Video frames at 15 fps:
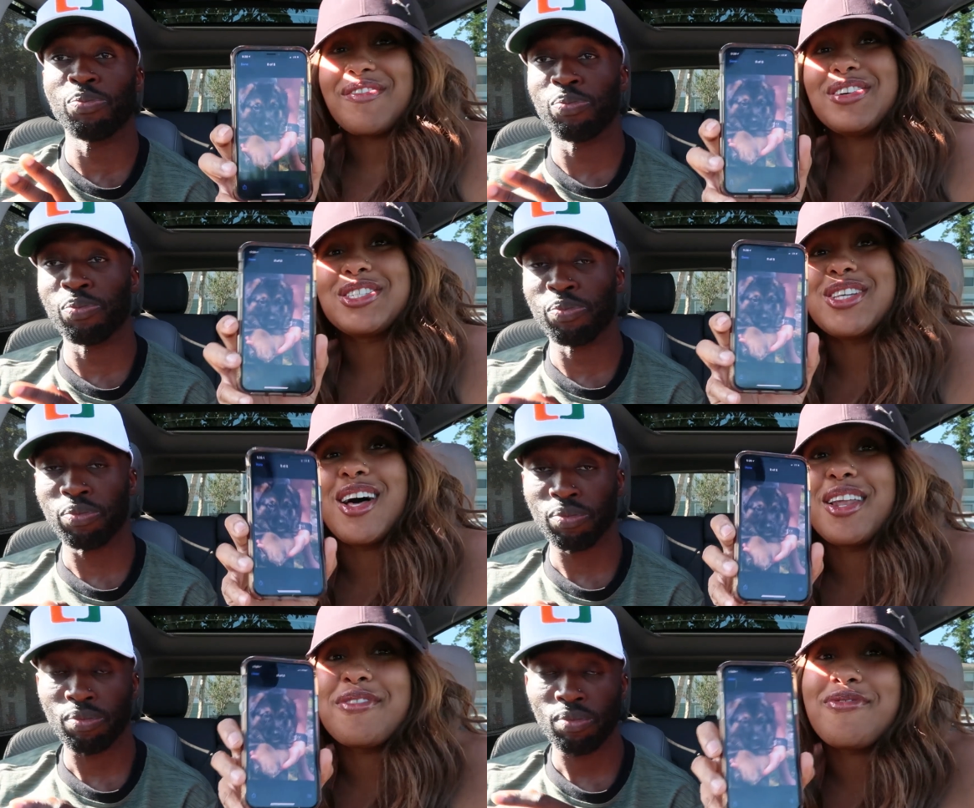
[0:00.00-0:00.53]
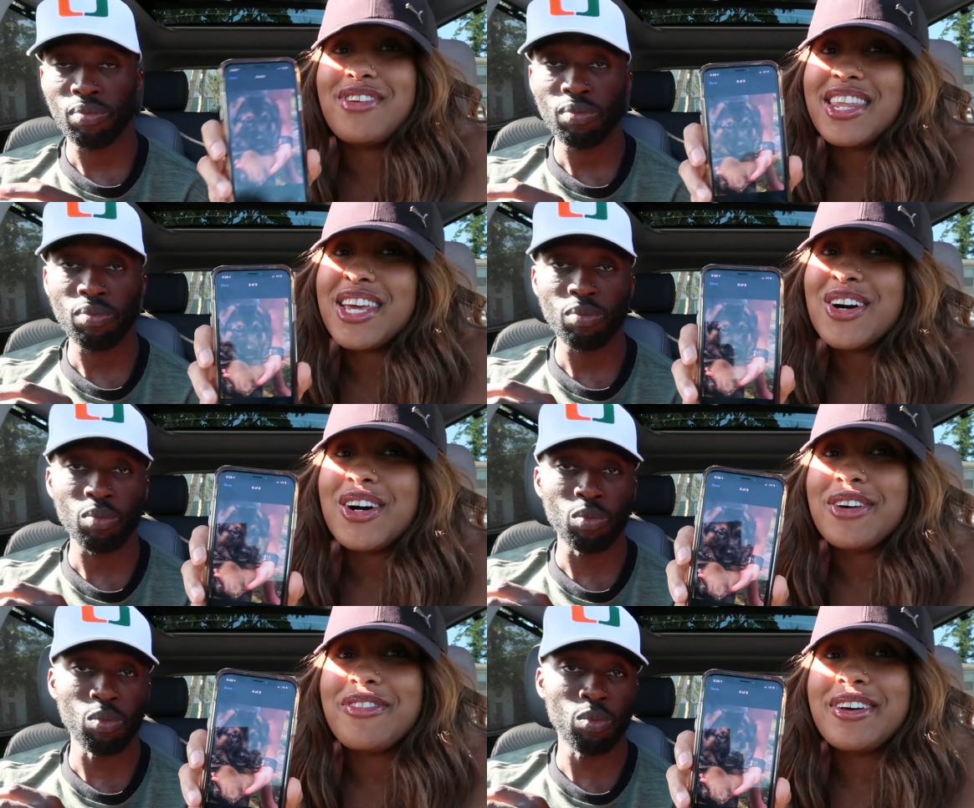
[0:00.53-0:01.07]
Speaker 1: And we saw the
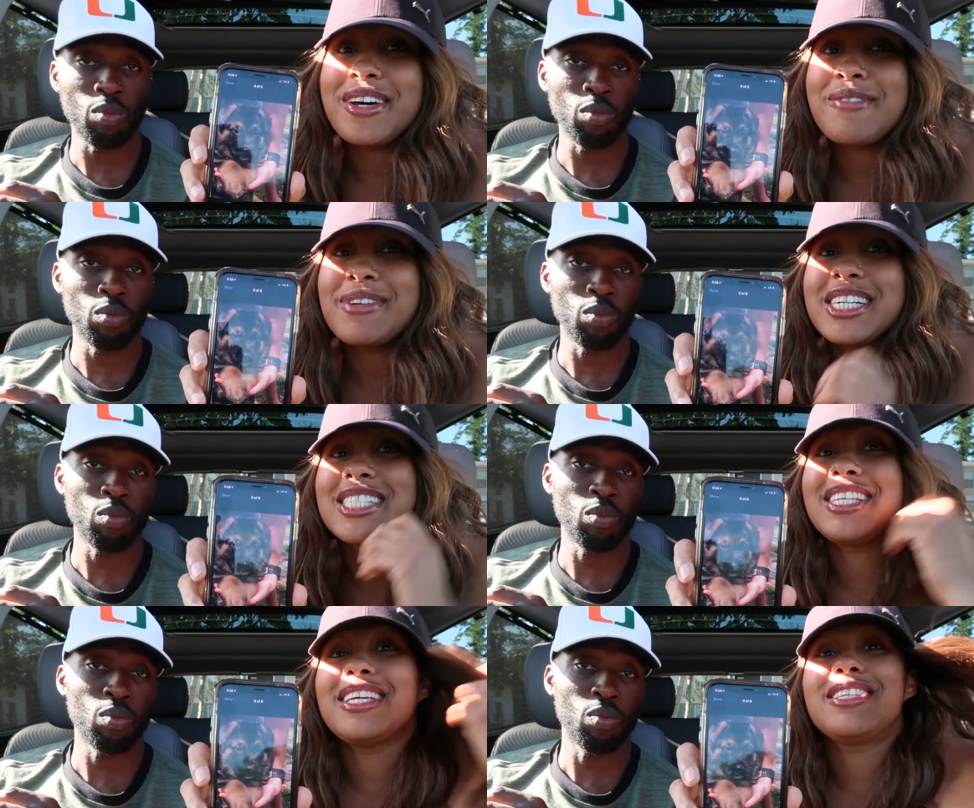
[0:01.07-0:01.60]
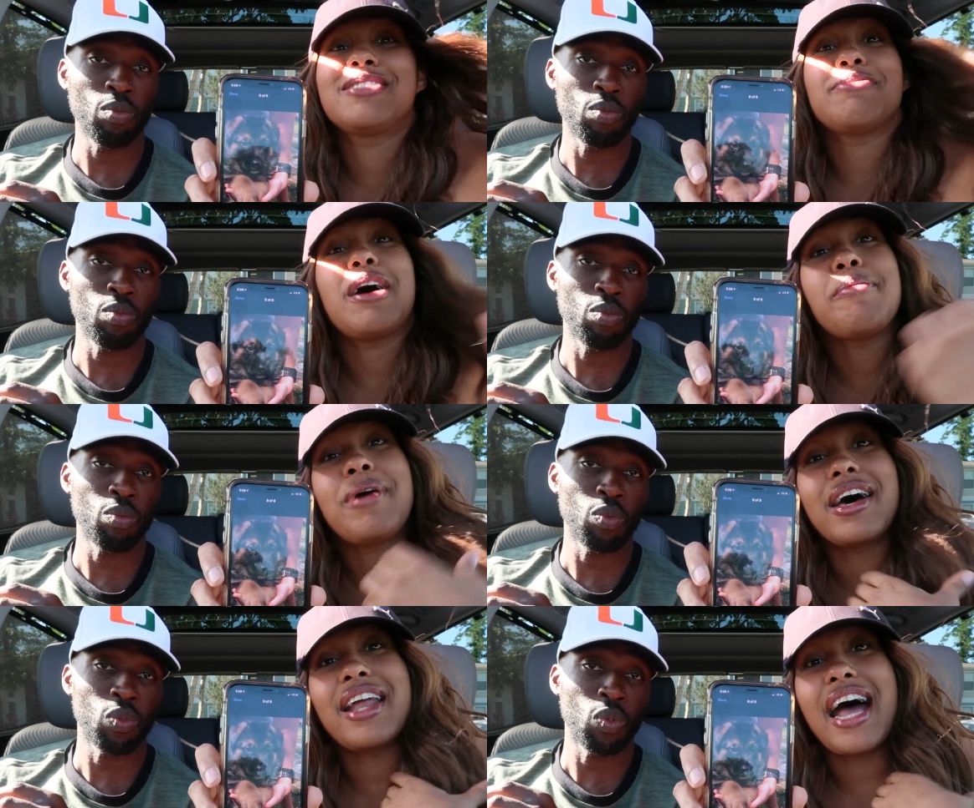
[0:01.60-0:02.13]
video of him because he's
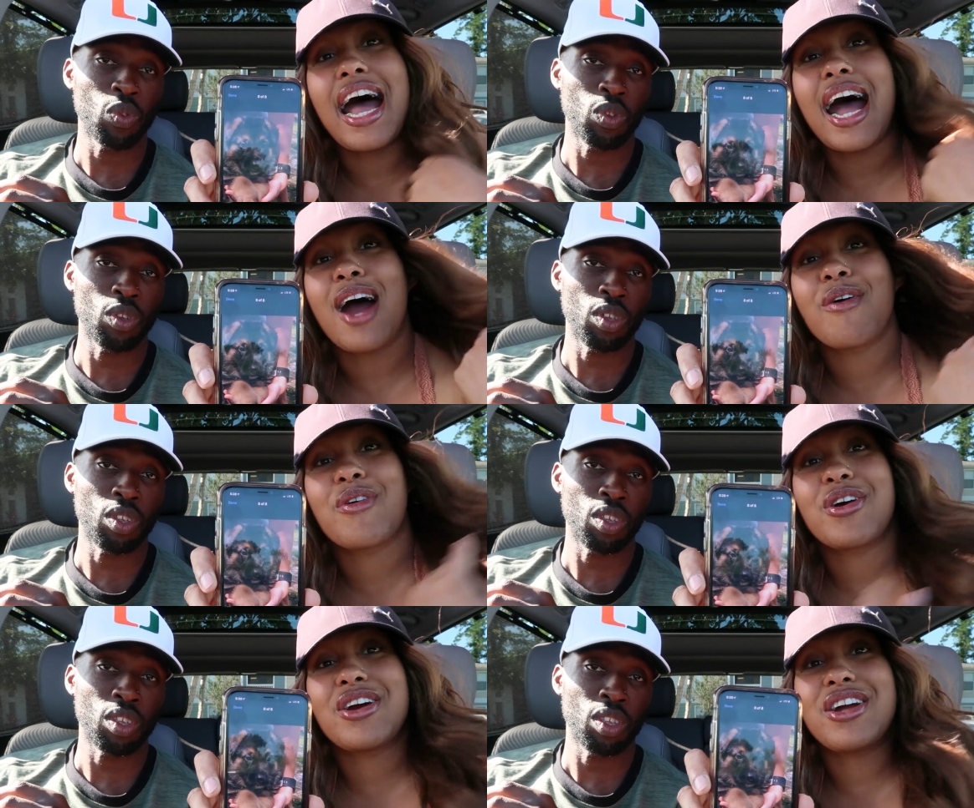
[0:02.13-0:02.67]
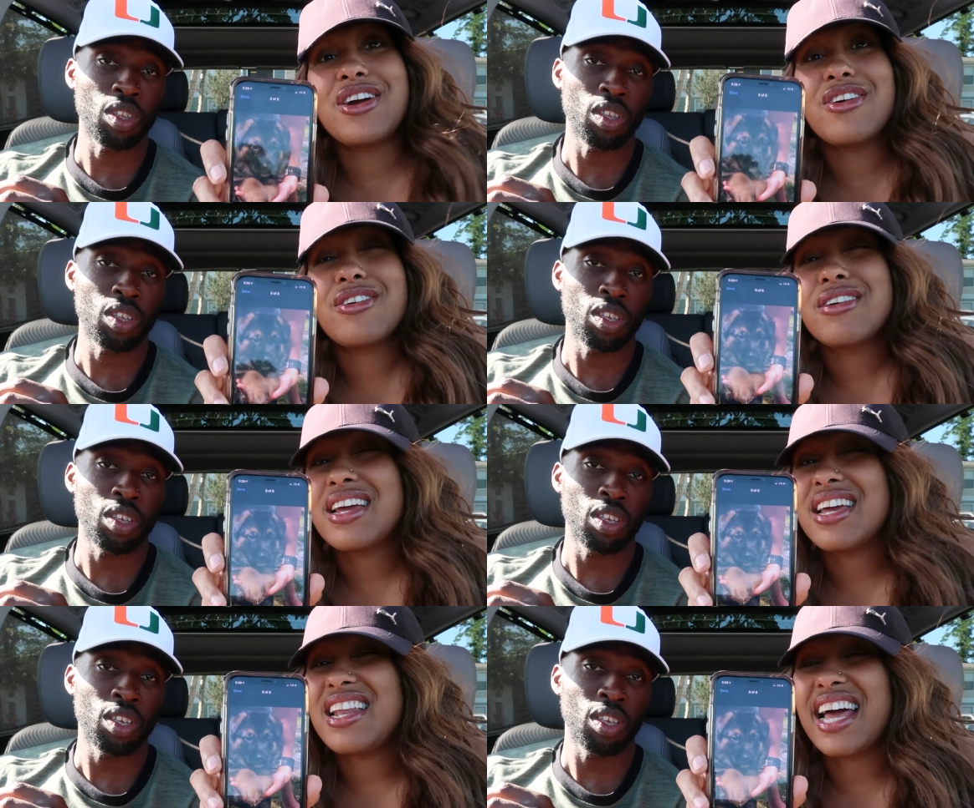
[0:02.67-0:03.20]
about an hour
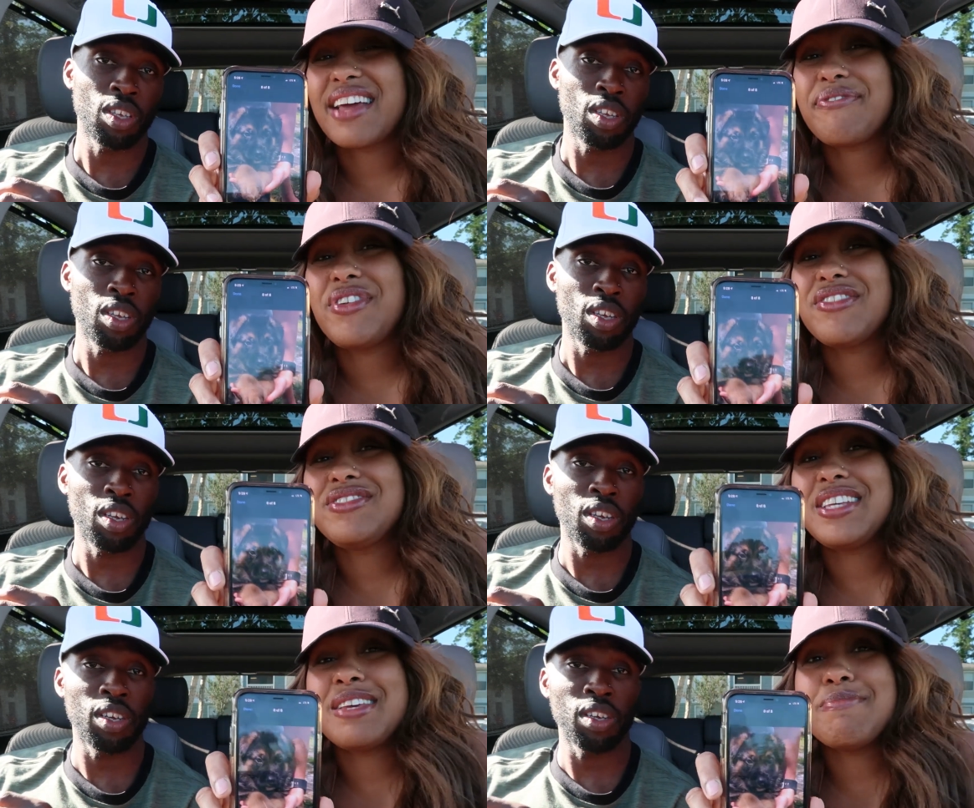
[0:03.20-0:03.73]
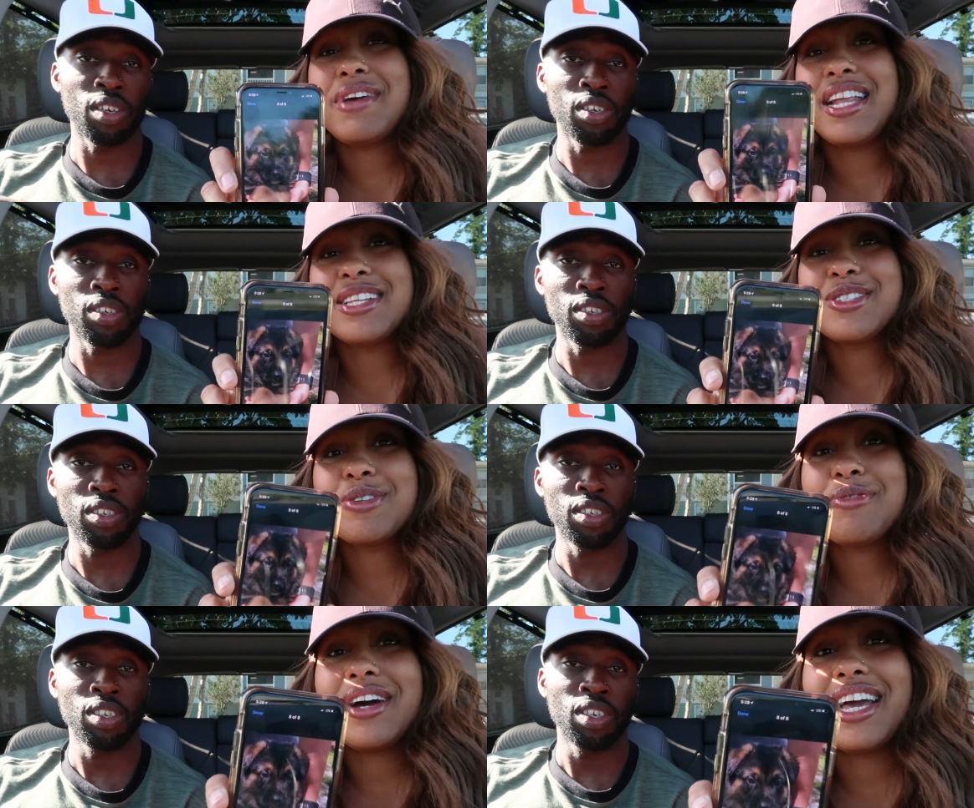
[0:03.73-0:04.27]
and like 15 minutes
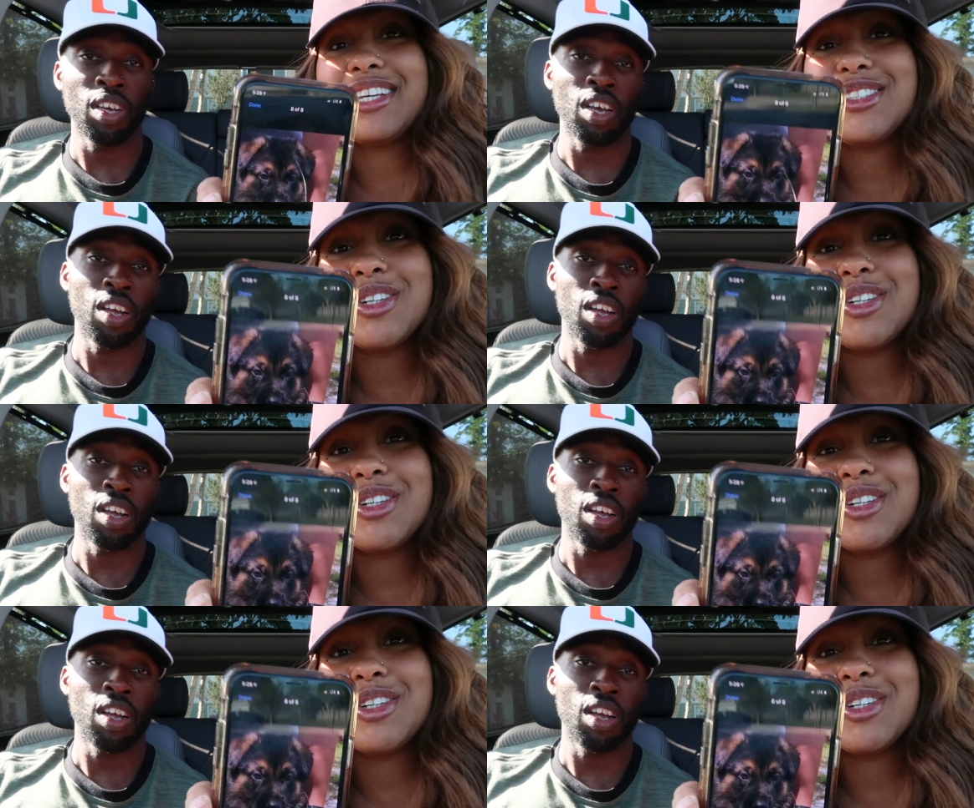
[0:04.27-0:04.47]
away.